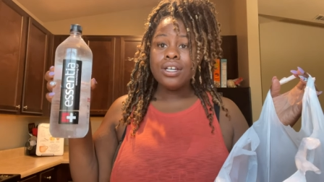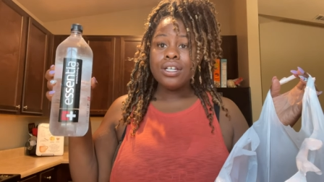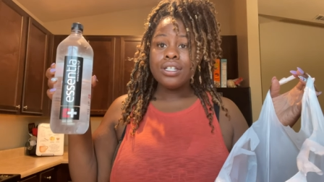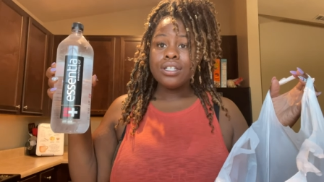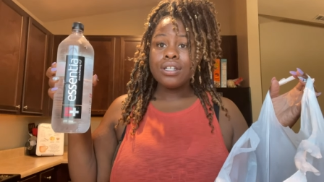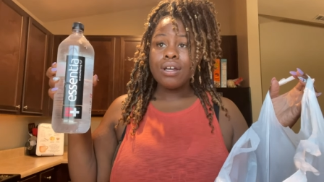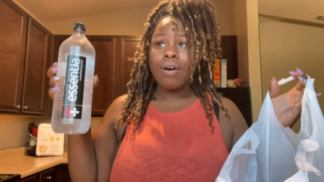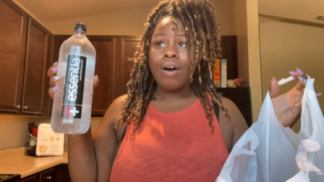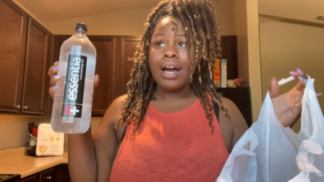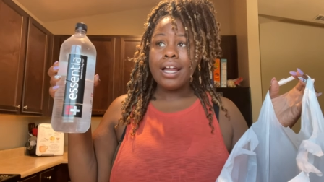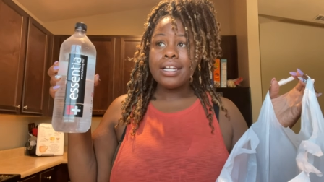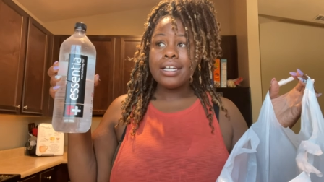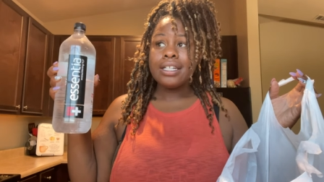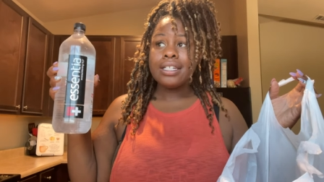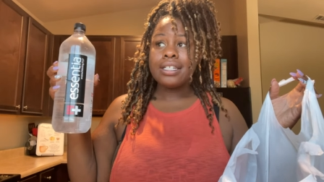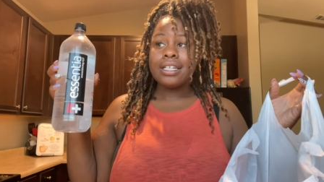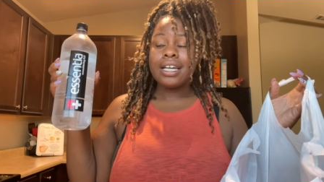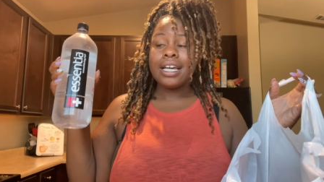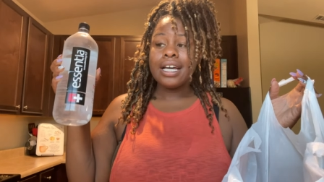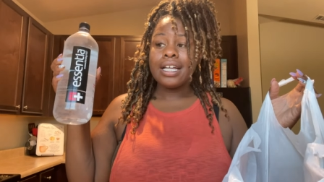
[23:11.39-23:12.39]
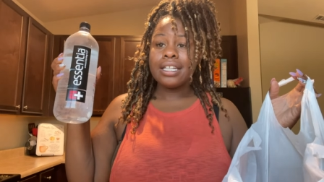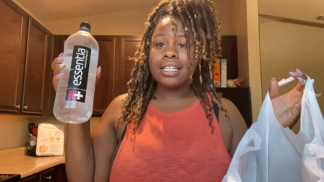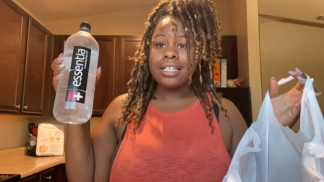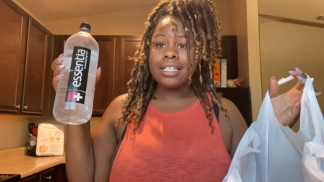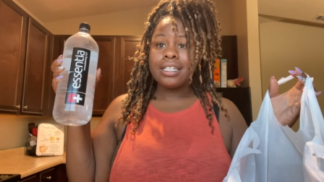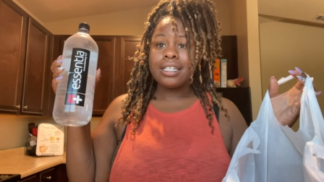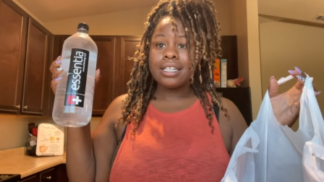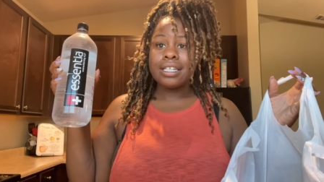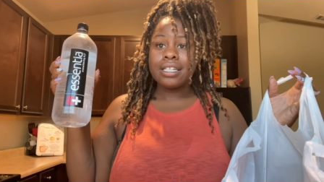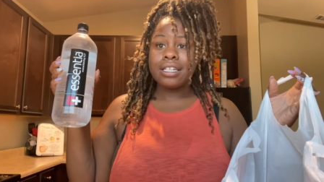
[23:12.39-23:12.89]
So I need to get at
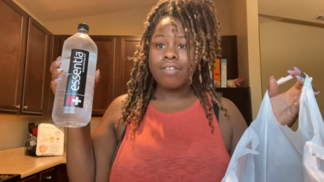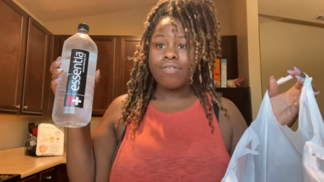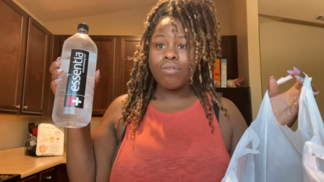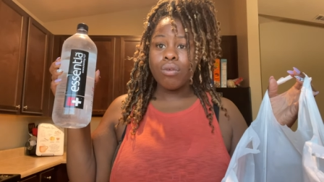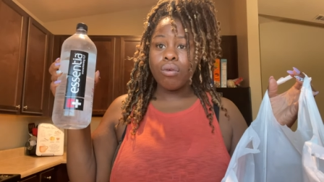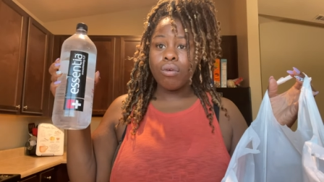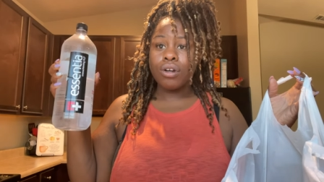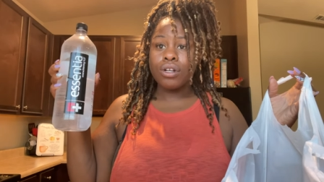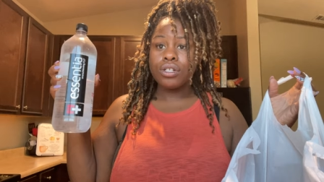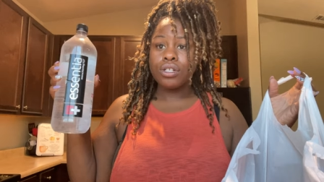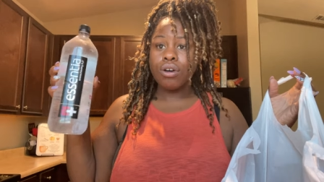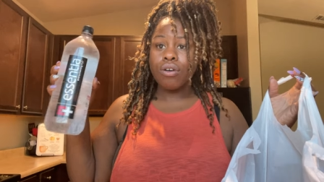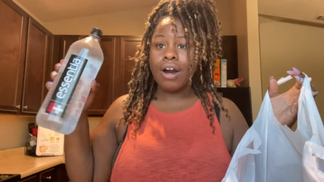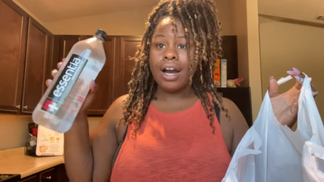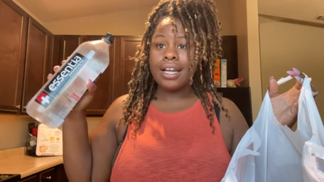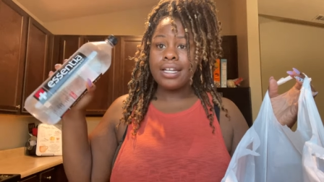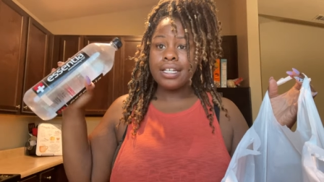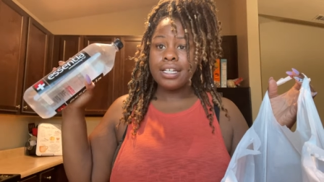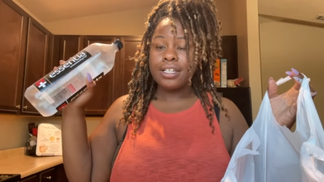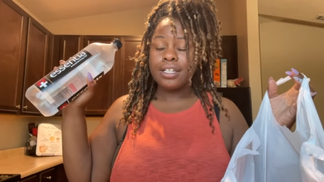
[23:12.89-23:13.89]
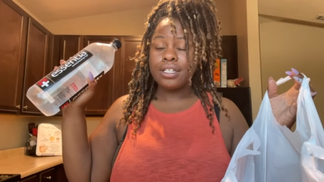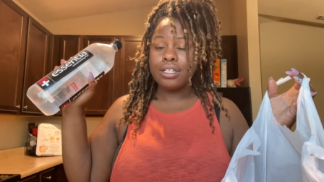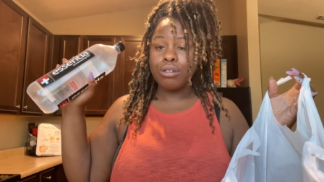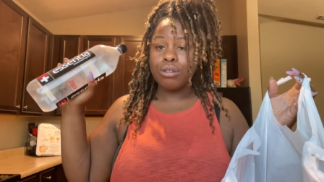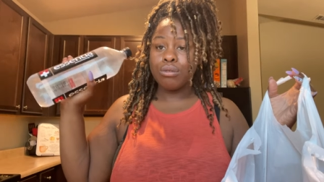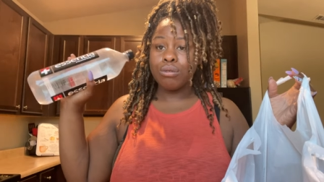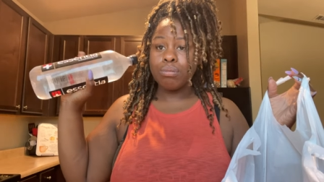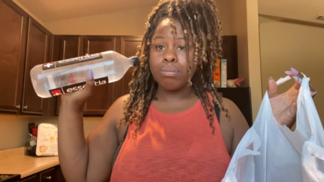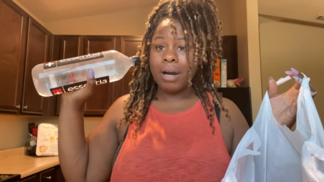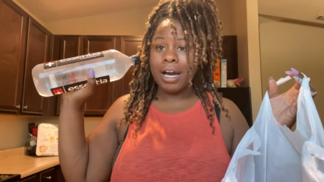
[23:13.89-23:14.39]
least 64. So I need
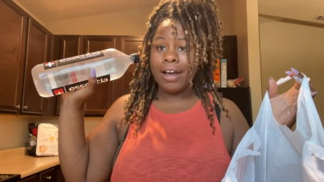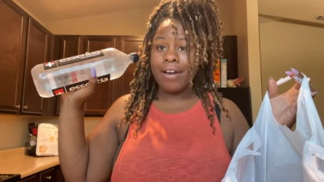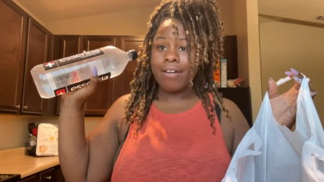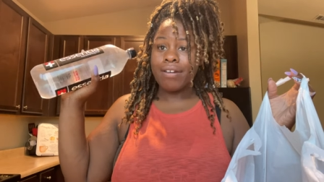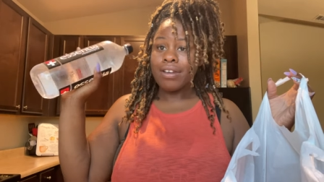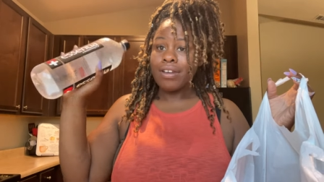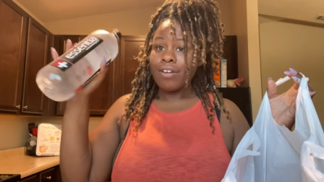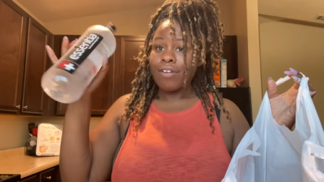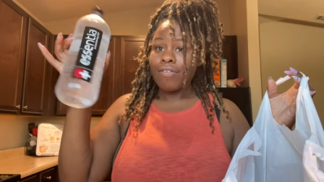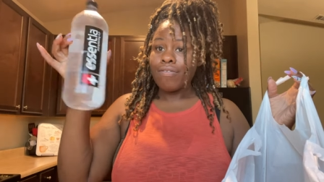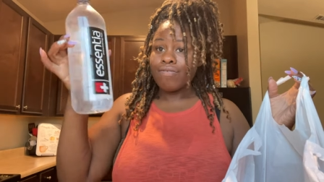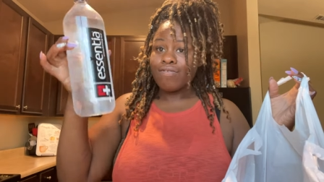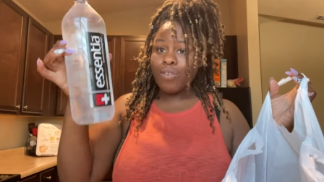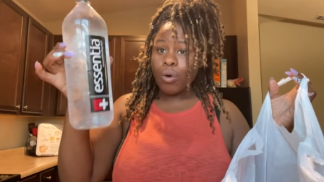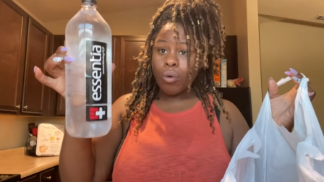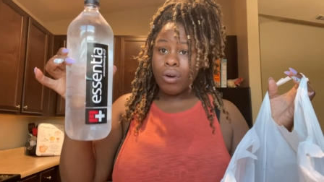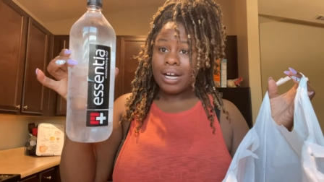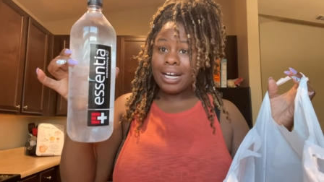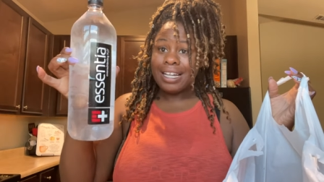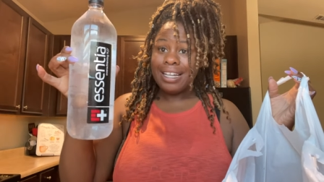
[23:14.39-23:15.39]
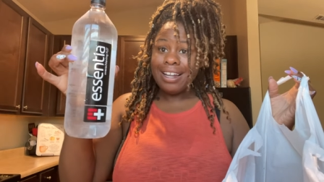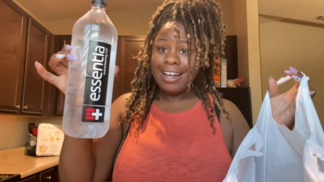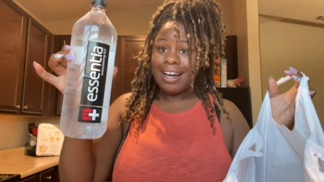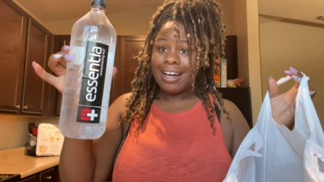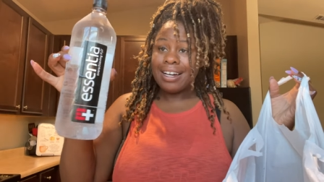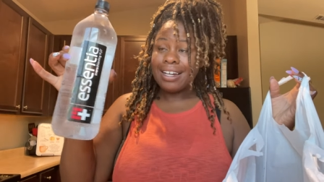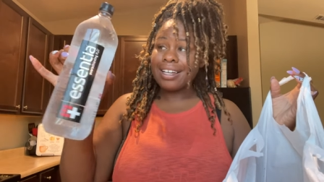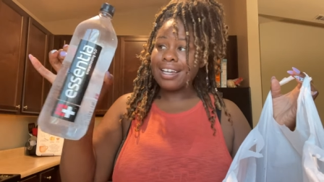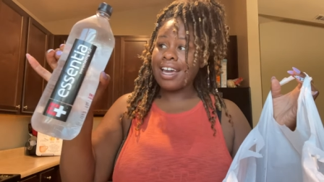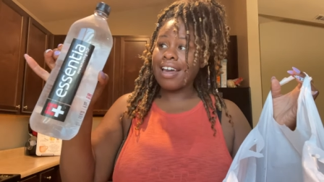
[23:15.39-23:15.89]
to, by 4
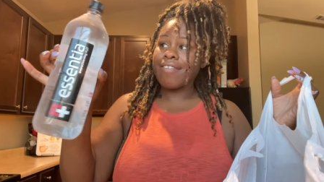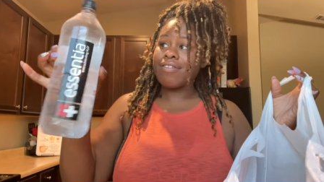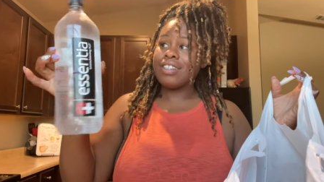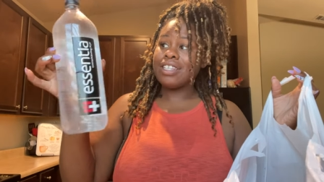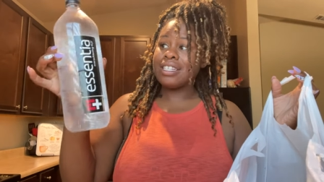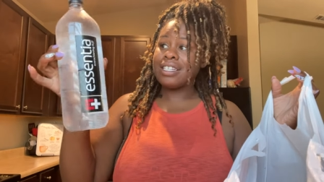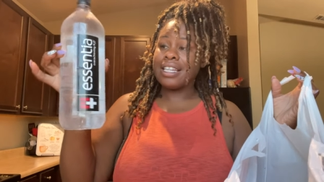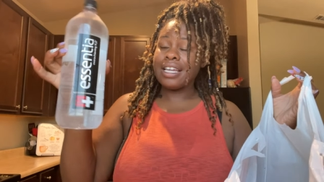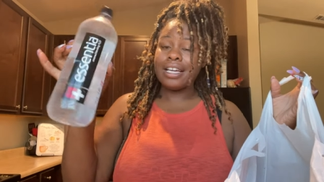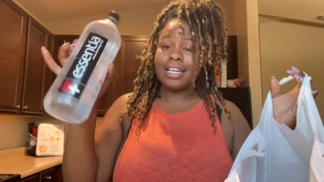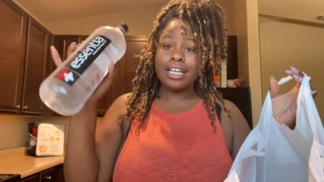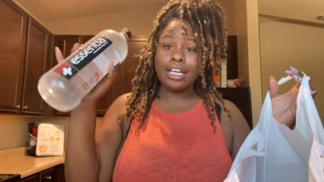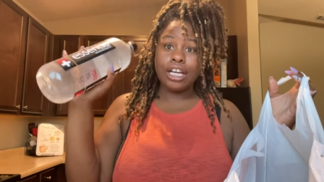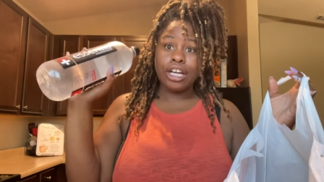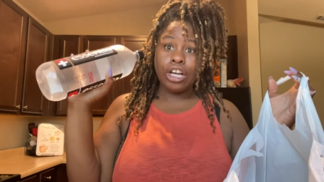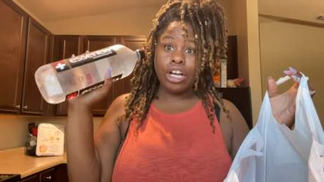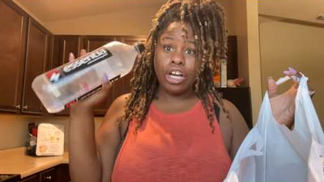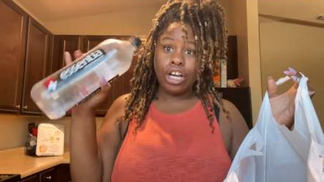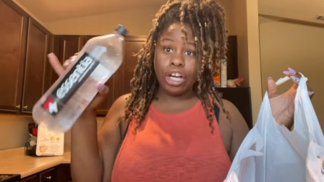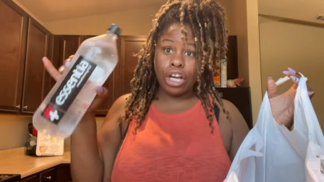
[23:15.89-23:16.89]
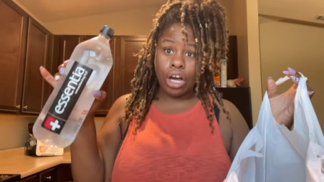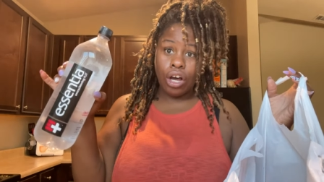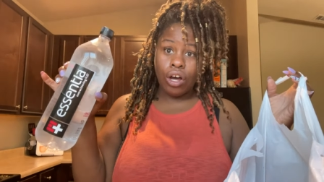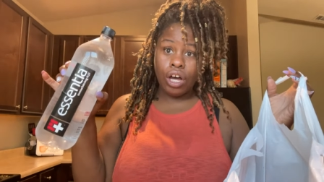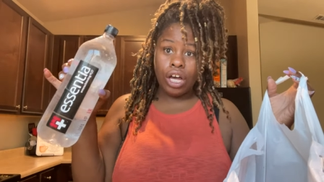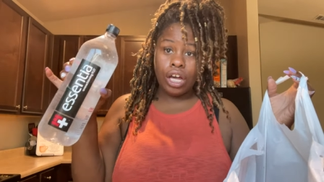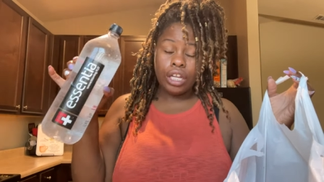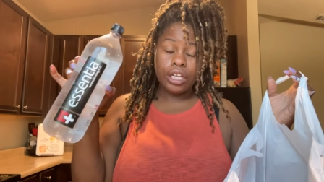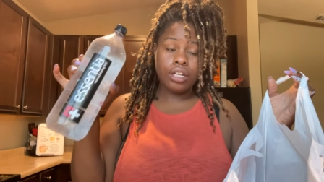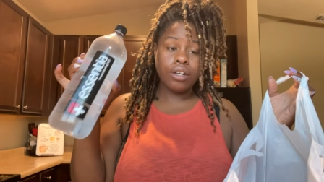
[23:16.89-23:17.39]
o'clock, have this thing
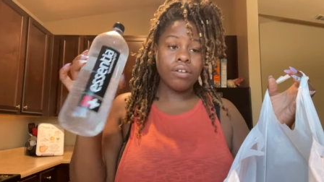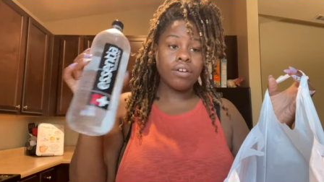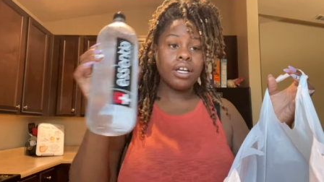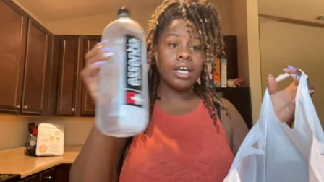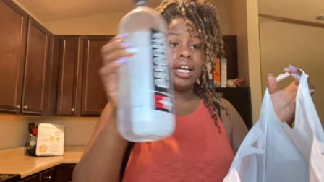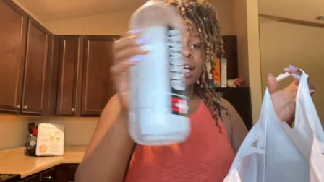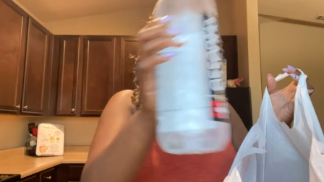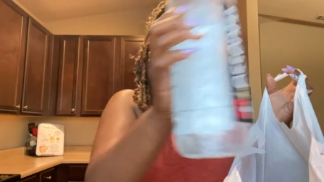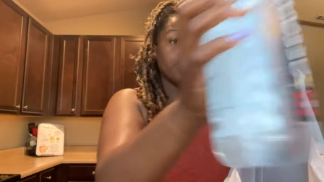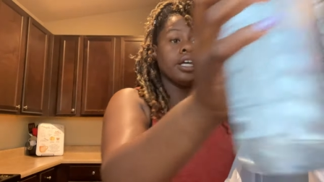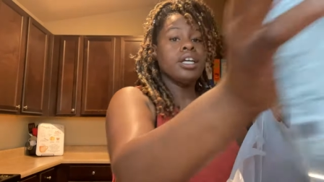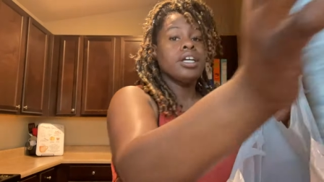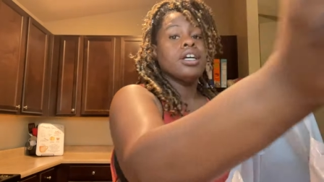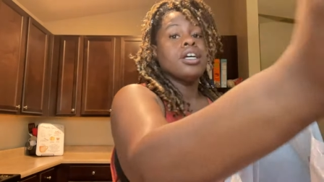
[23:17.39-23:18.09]
gone, okay?